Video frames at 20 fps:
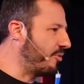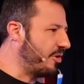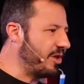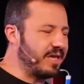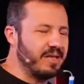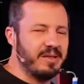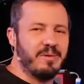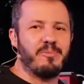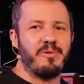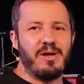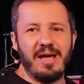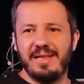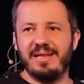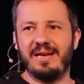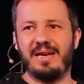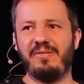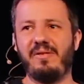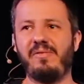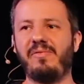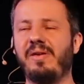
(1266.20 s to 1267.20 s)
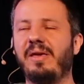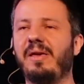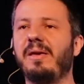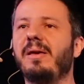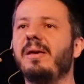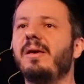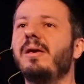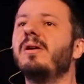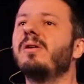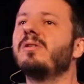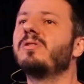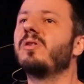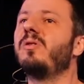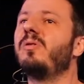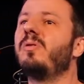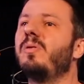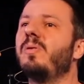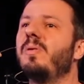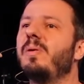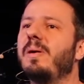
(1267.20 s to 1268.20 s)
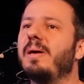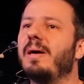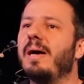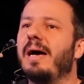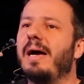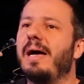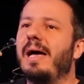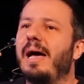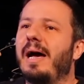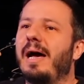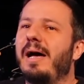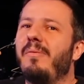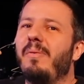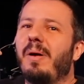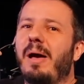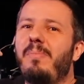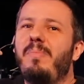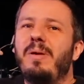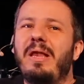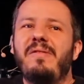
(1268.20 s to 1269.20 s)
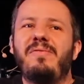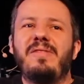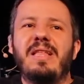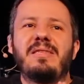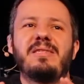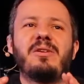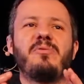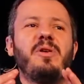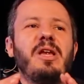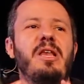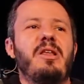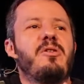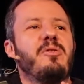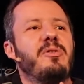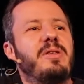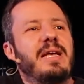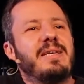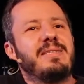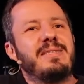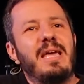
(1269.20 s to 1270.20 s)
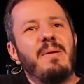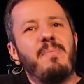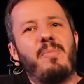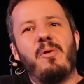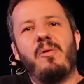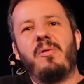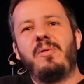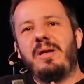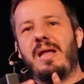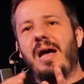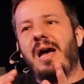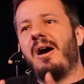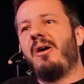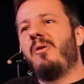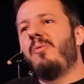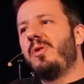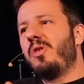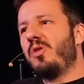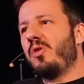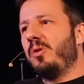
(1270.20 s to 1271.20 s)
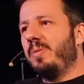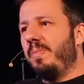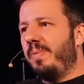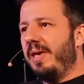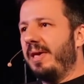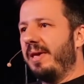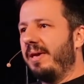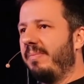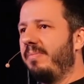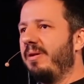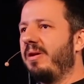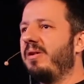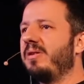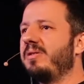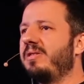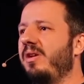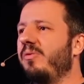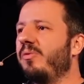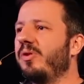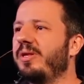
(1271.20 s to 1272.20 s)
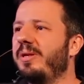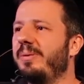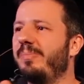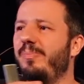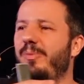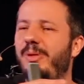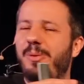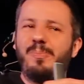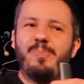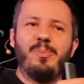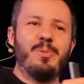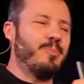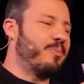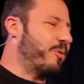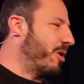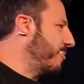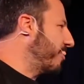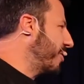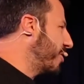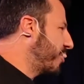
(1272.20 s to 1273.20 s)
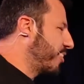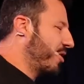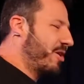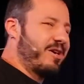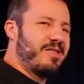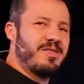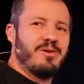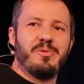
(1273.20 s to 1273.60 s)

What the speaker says: breaking the bread and everything. So I believe that's a really good example on how we should be, because they were the primary church.